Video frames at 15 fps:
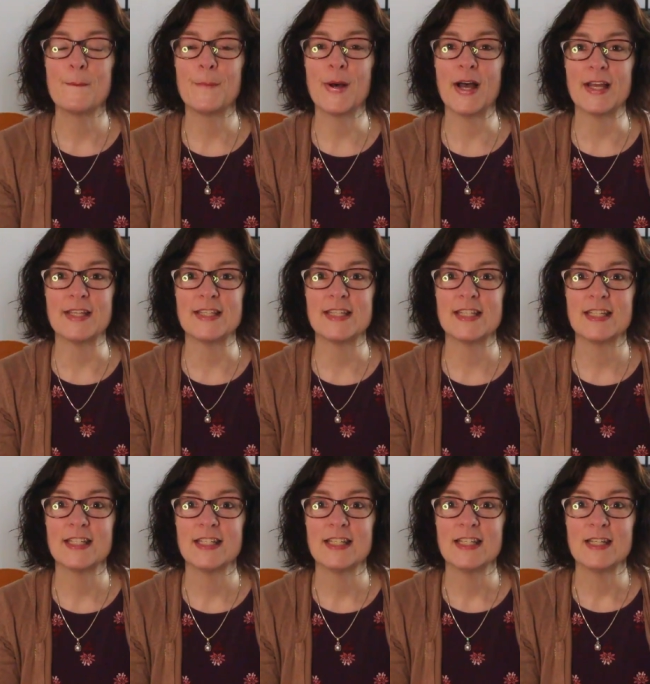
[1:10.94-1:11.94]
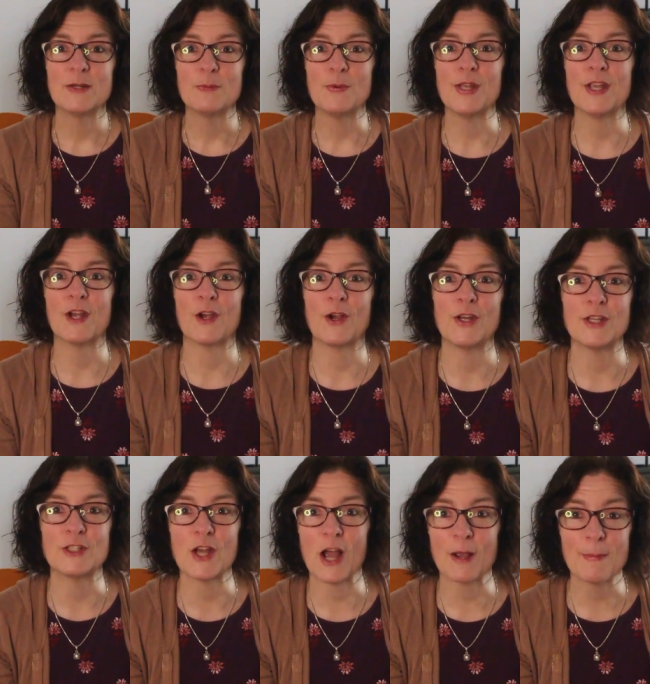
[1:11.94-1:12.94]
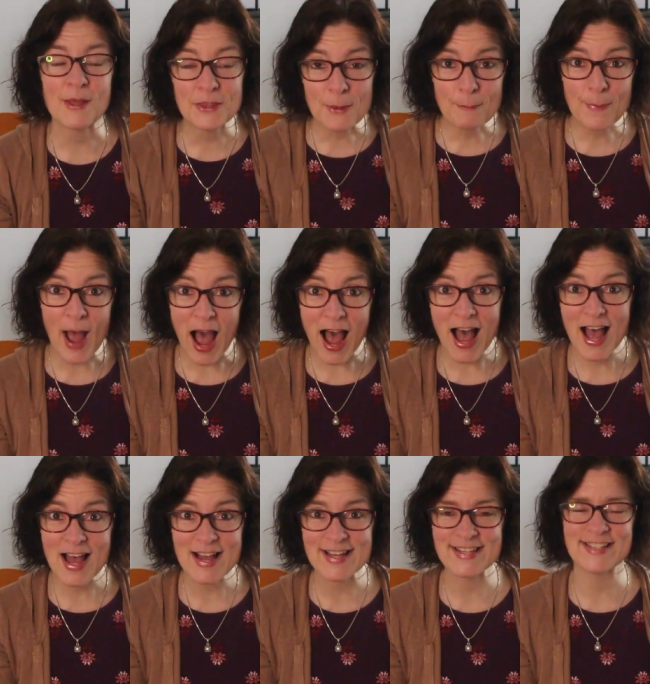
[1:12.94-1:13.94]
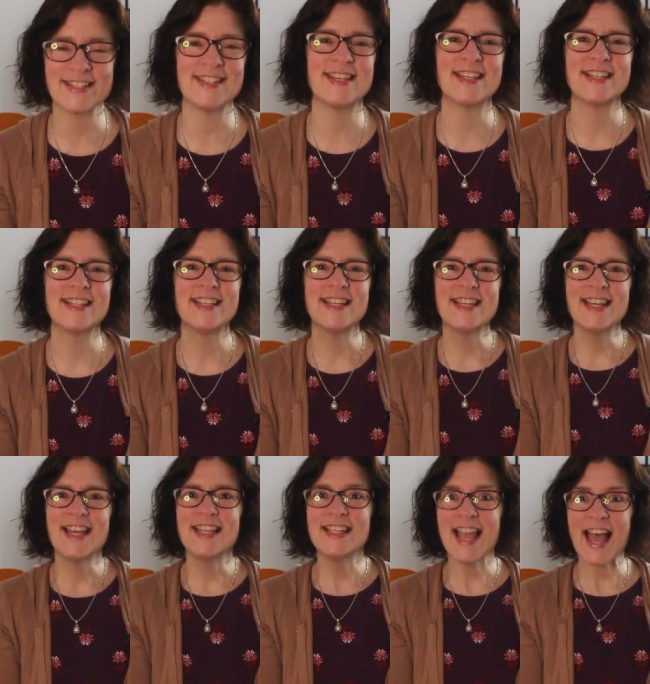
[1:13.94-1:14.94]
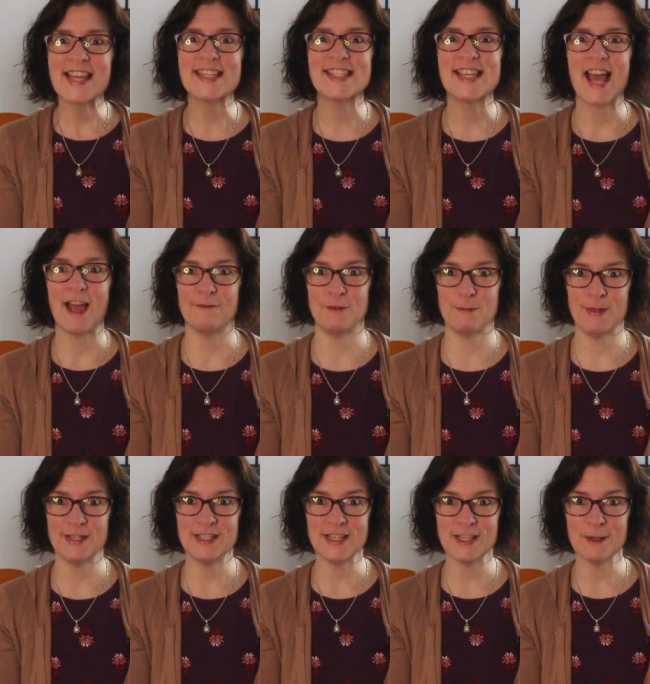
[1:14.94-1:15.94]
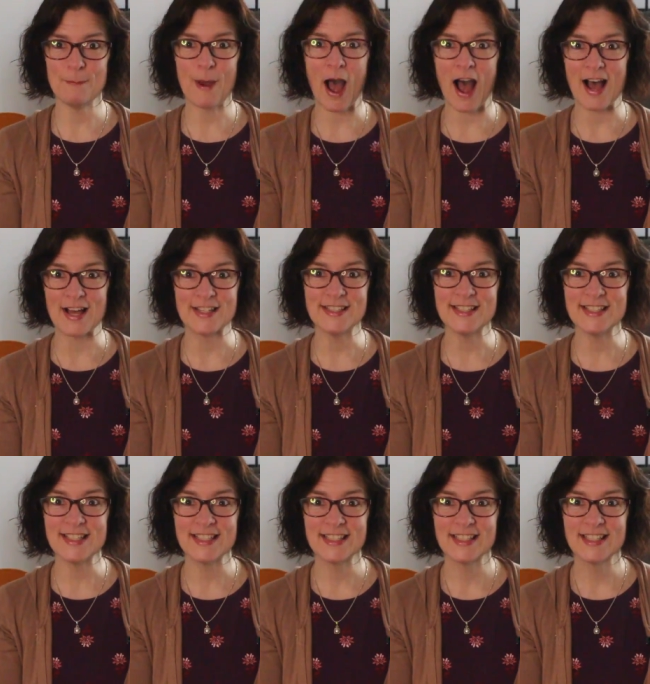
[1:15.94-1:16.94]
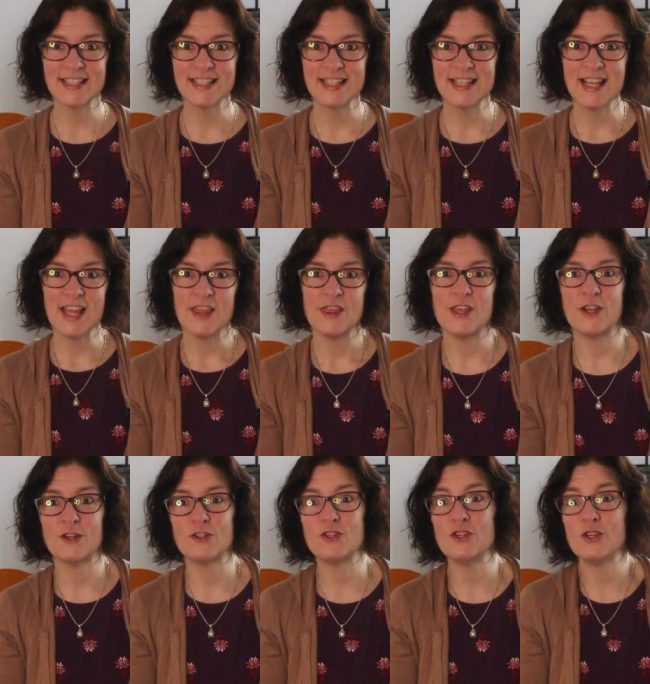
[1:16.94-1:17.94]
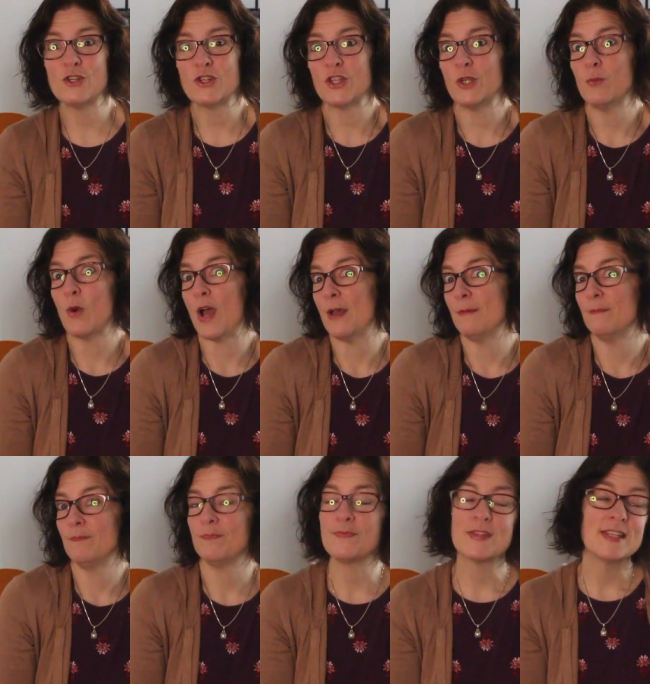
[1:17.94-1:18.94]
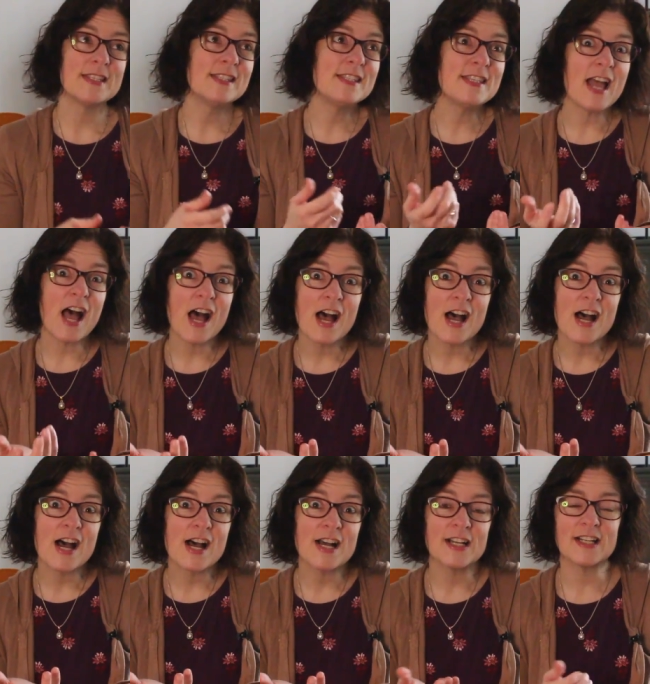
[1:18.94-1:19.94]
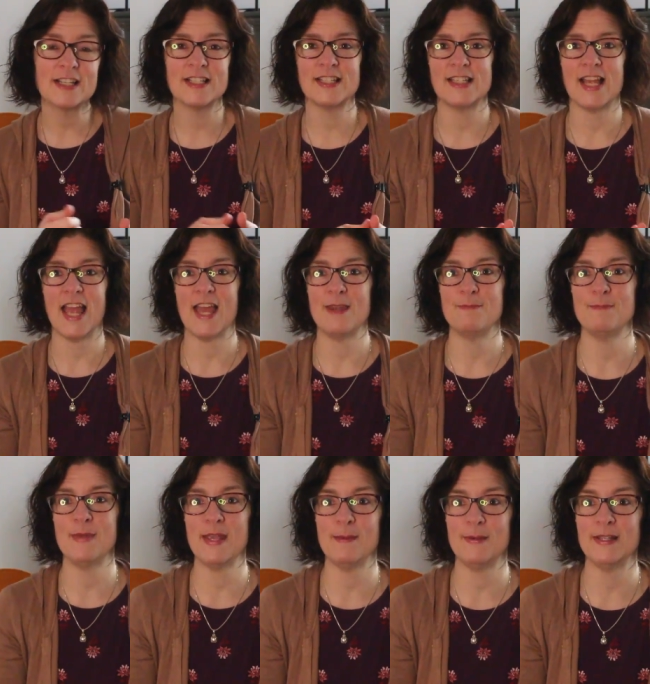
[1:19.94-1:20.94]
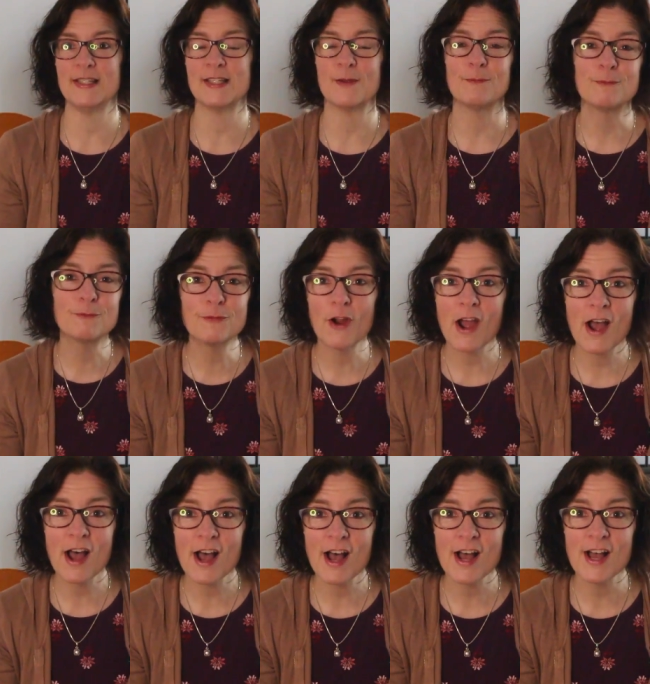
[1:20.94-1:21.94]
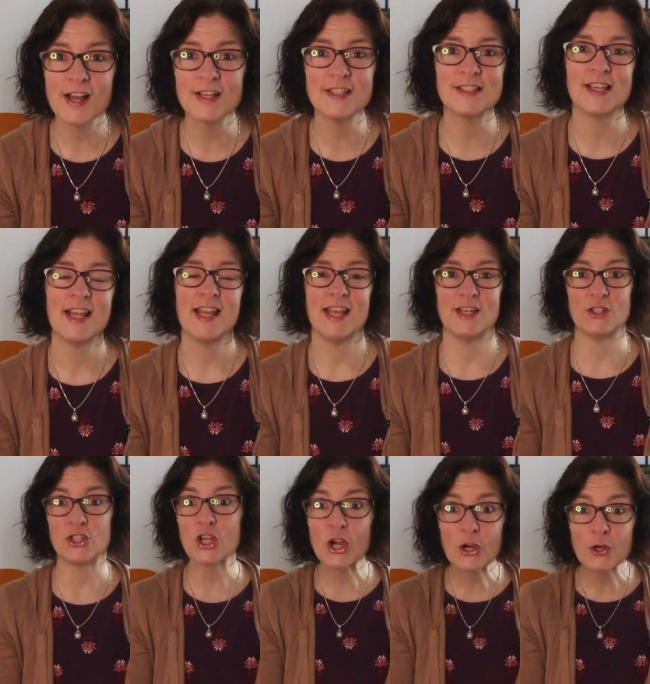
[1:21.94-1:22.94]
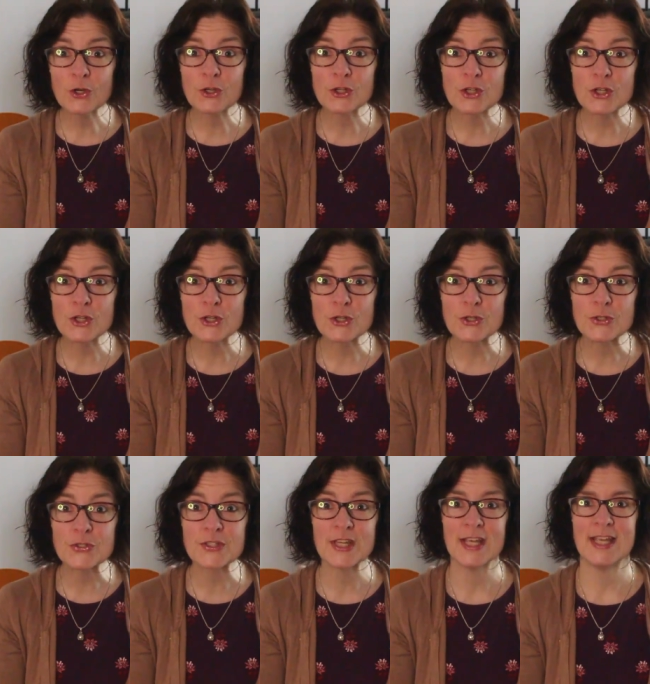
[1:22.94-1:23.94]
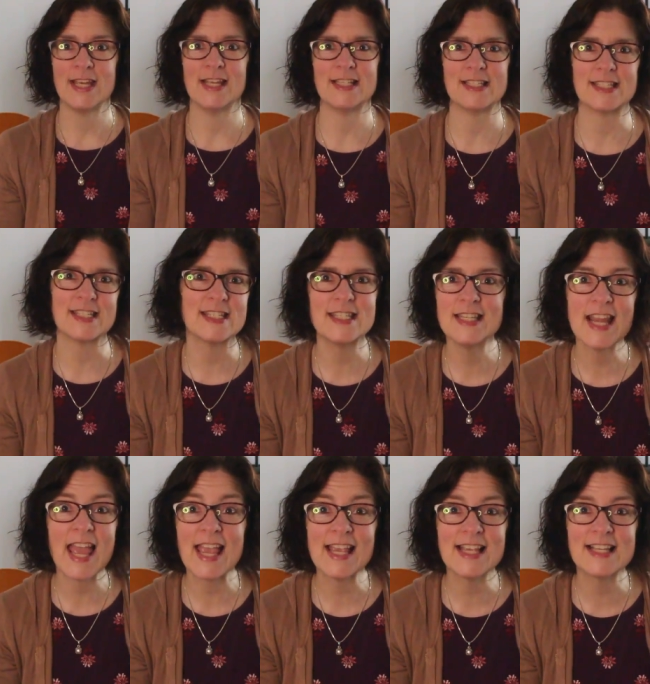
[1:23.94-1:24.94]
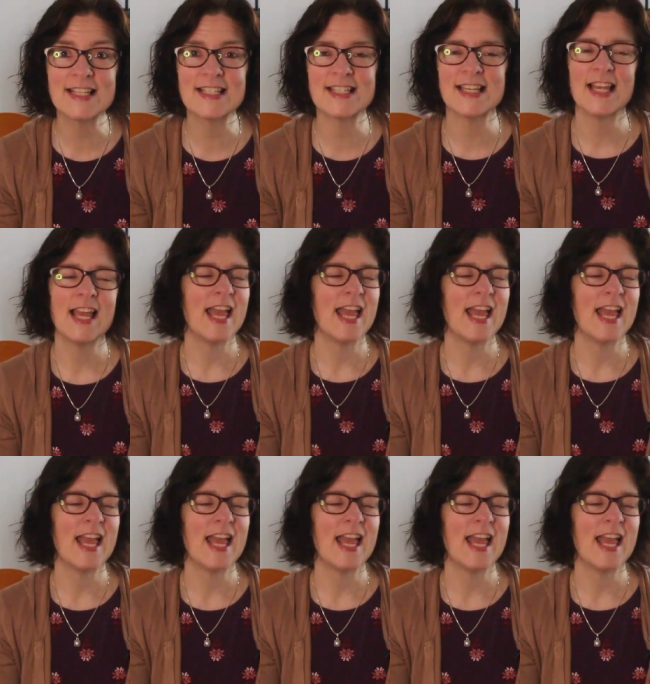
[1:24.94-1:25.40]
but we are going to talk about the pond. Yes, have you been to the pond? There's usually what? Ducks and maybe some frogs and turtles and snakes